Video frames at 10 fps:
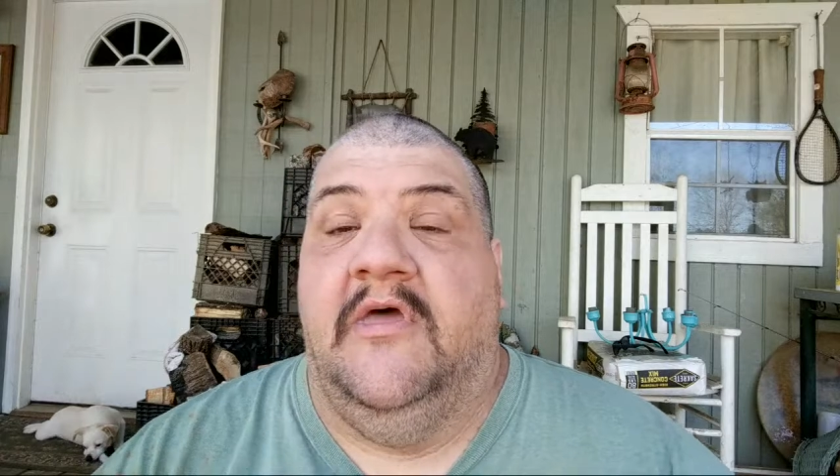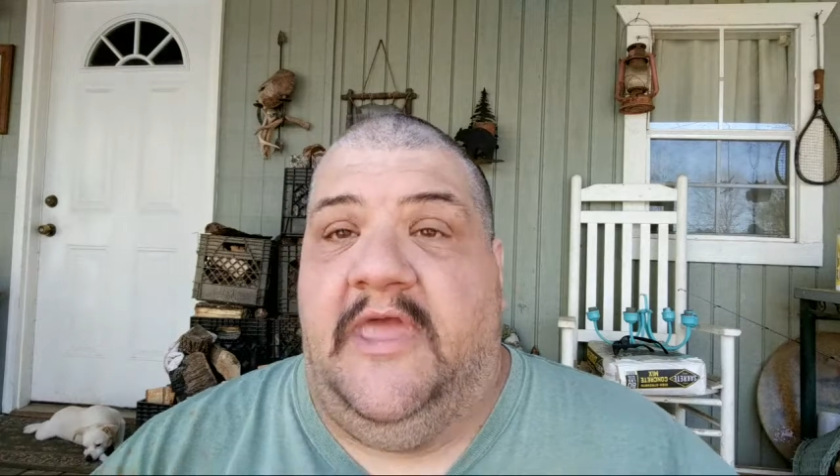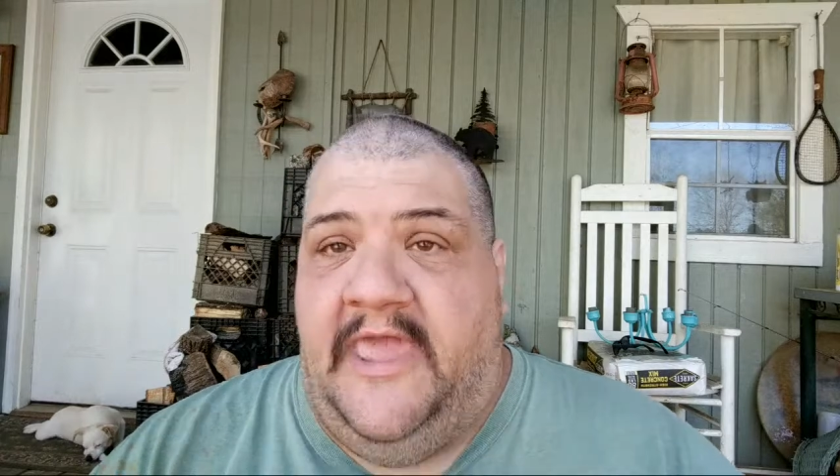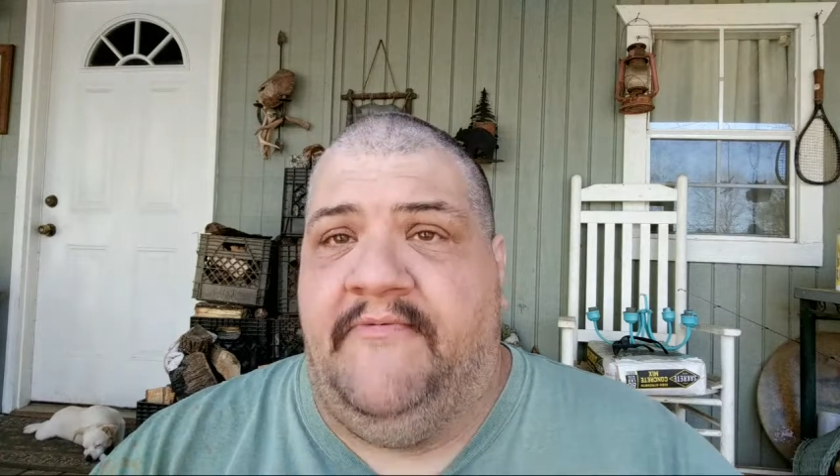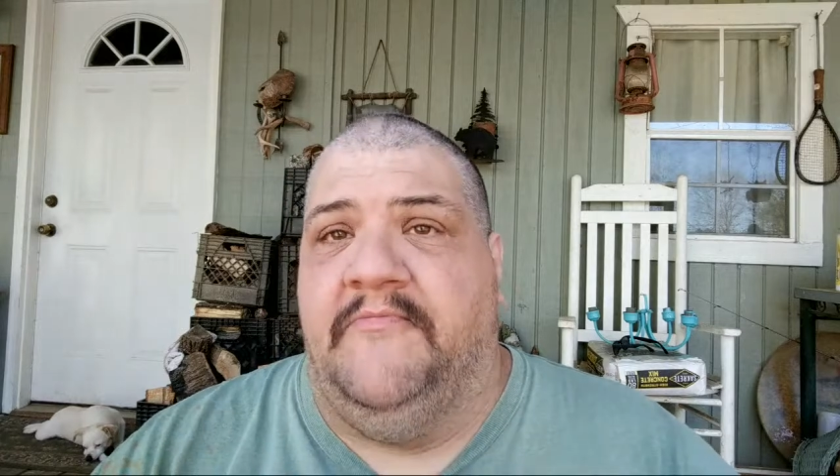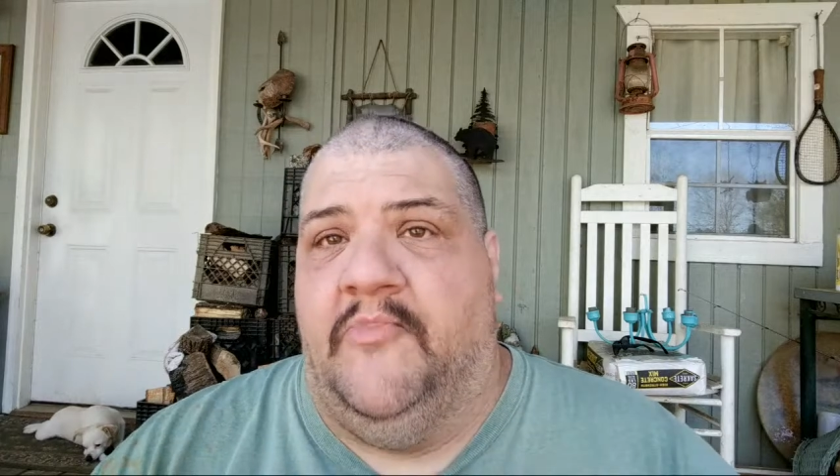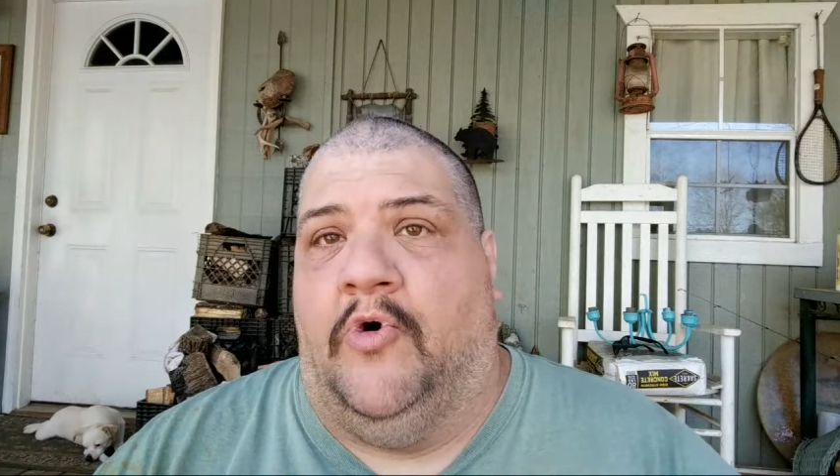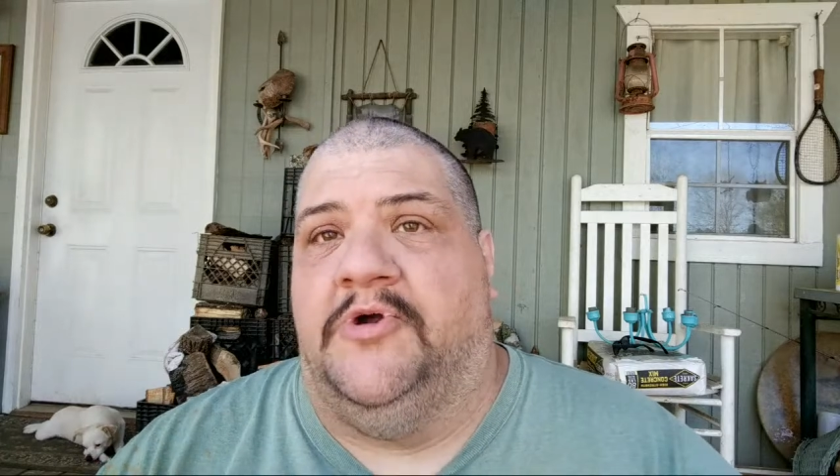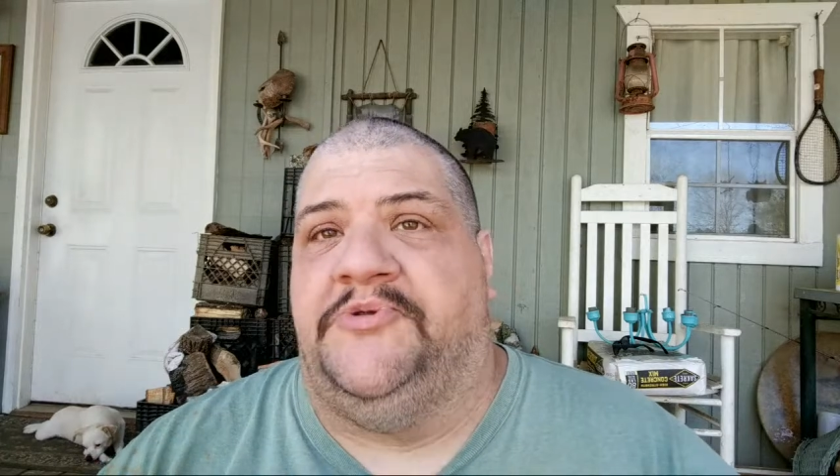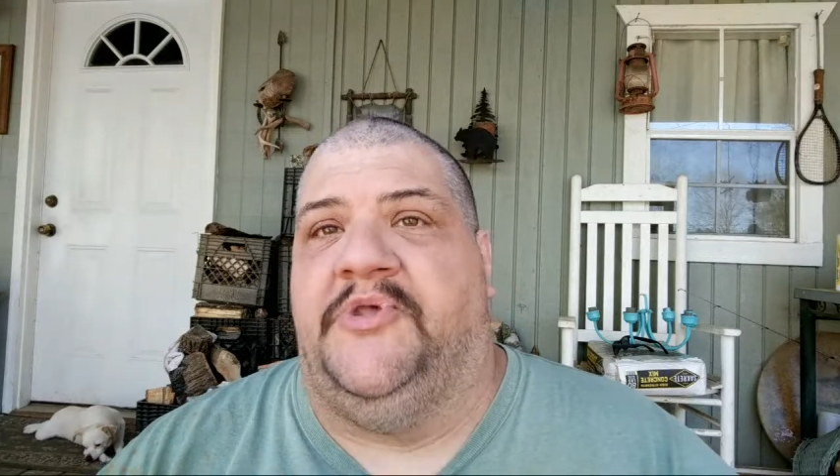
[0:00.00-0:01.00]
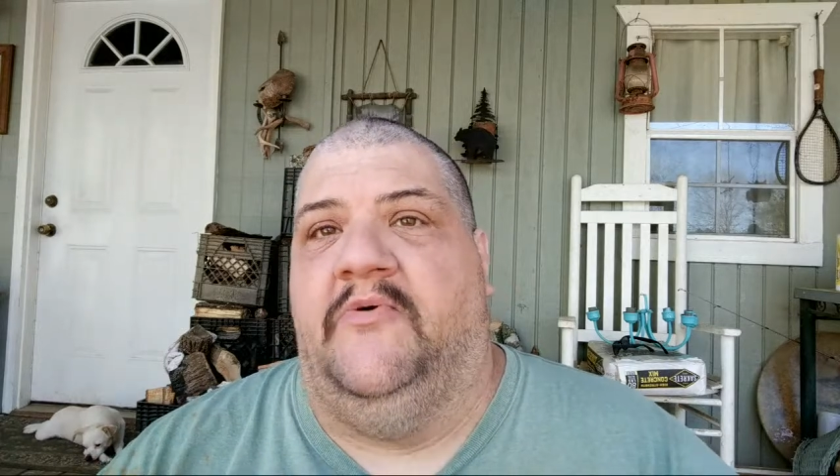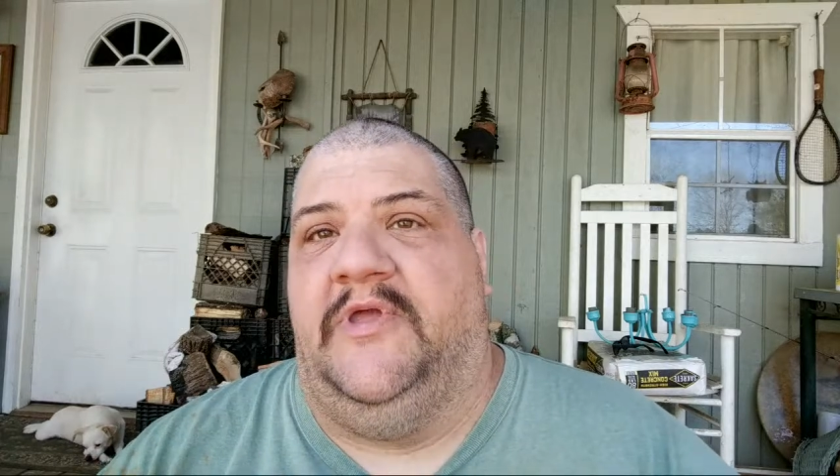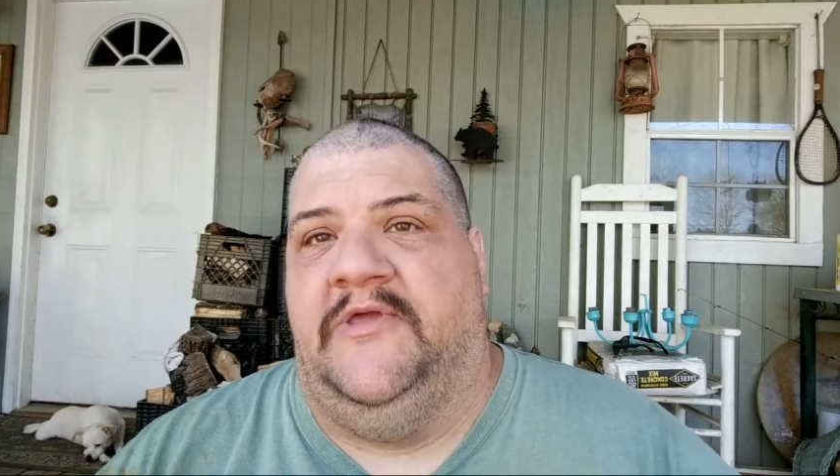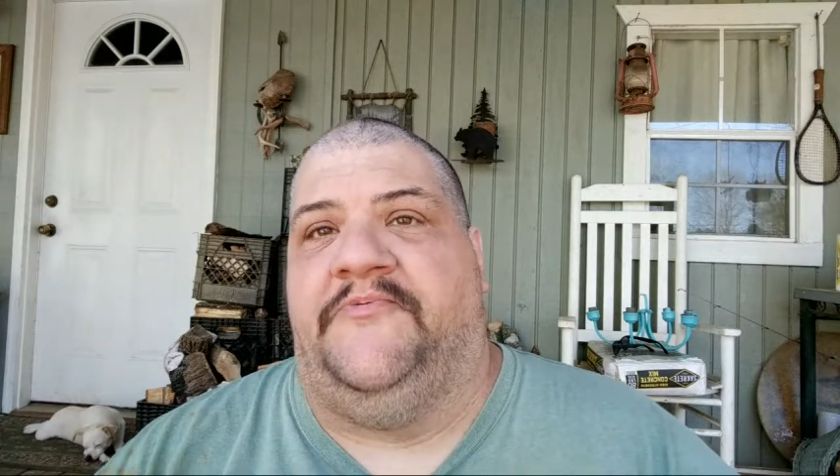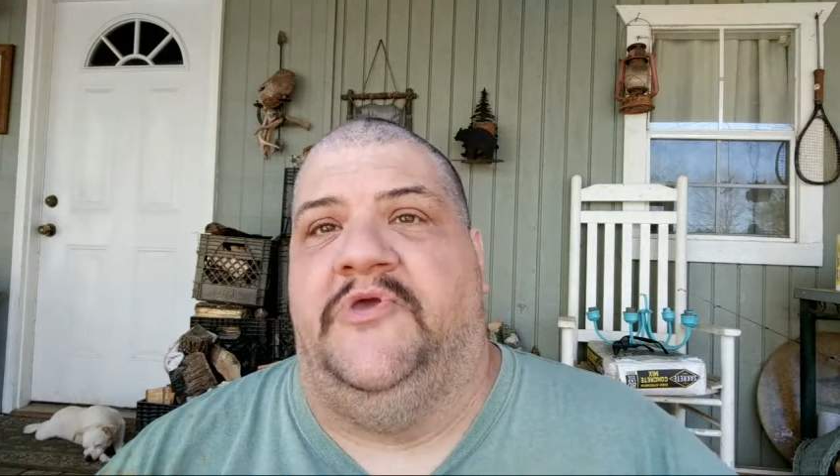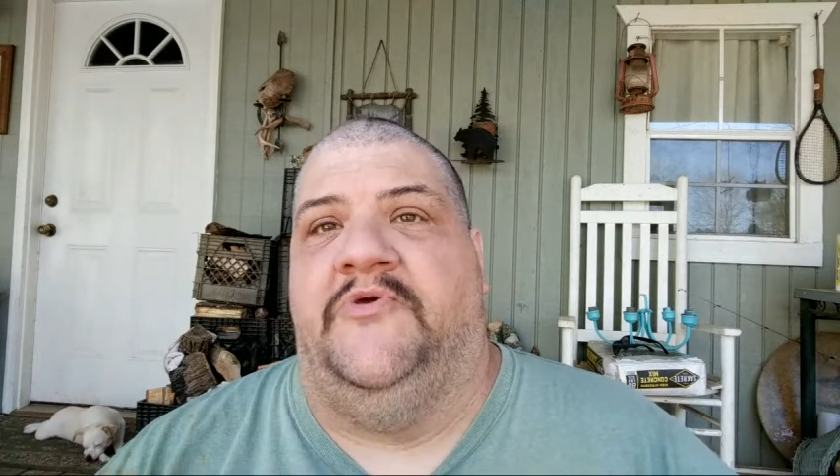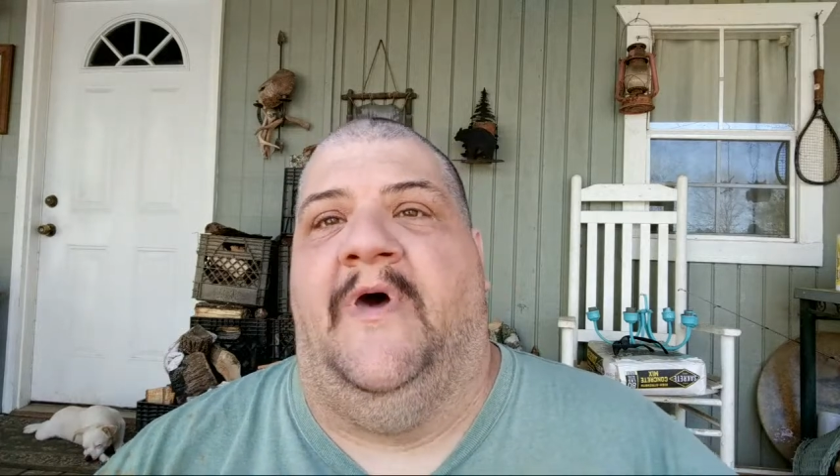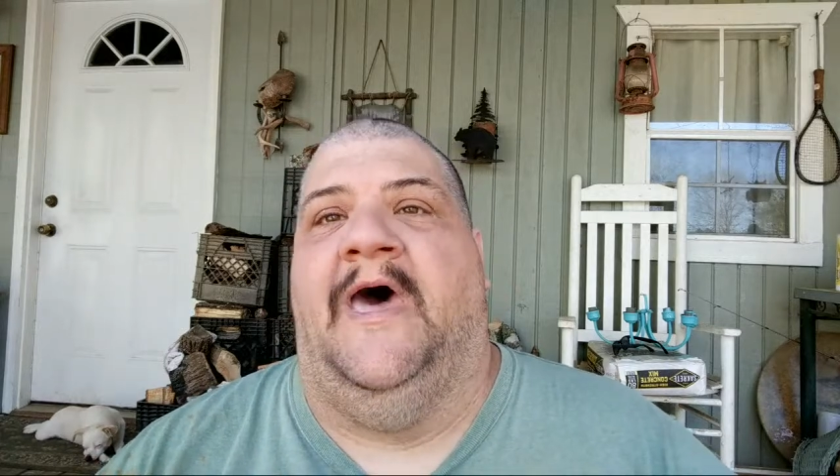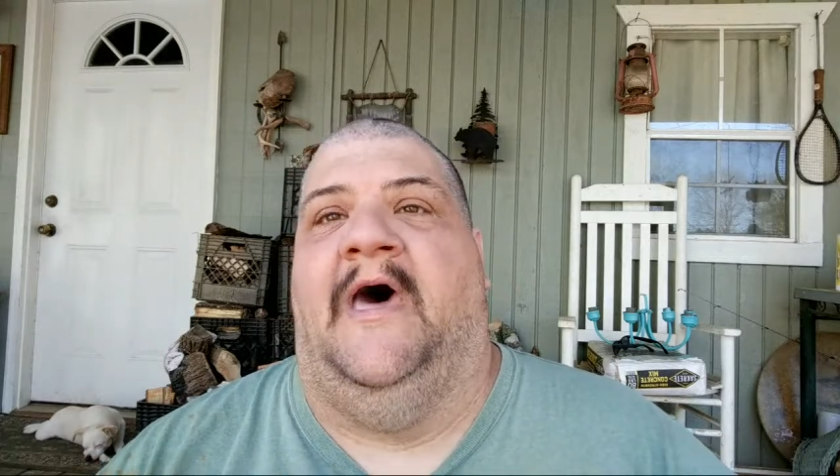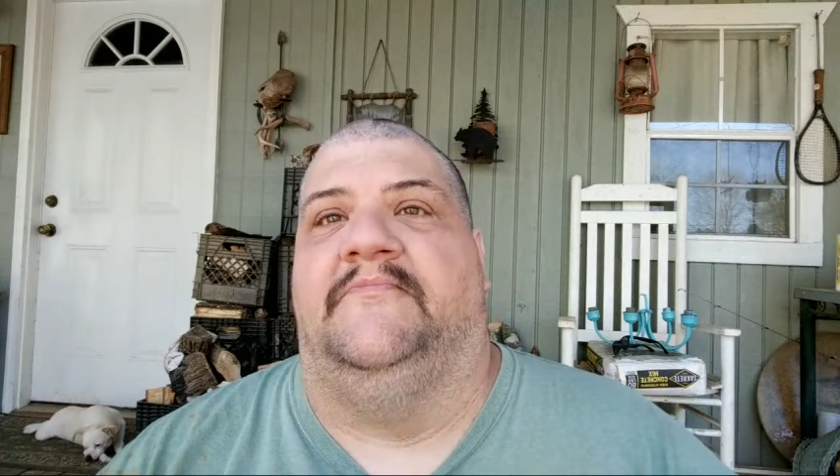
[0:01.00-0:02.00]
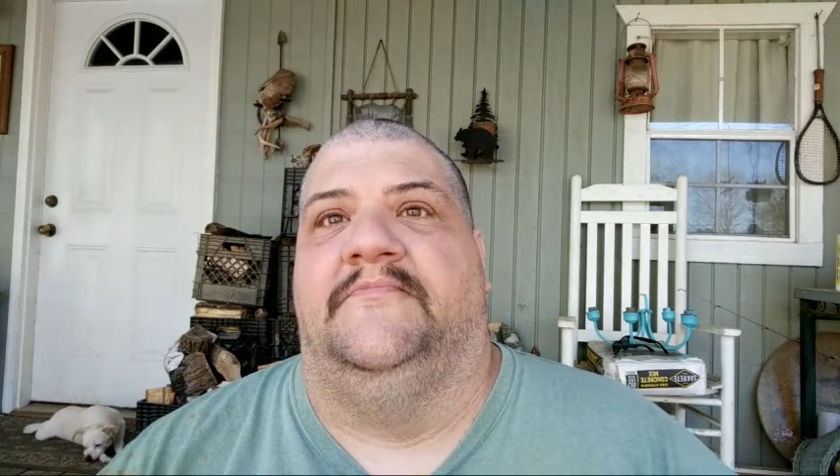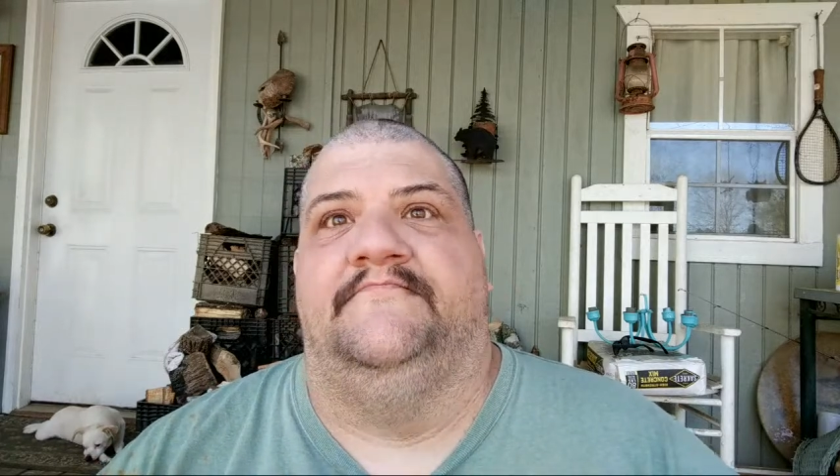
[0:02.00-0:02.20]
Even more so if you have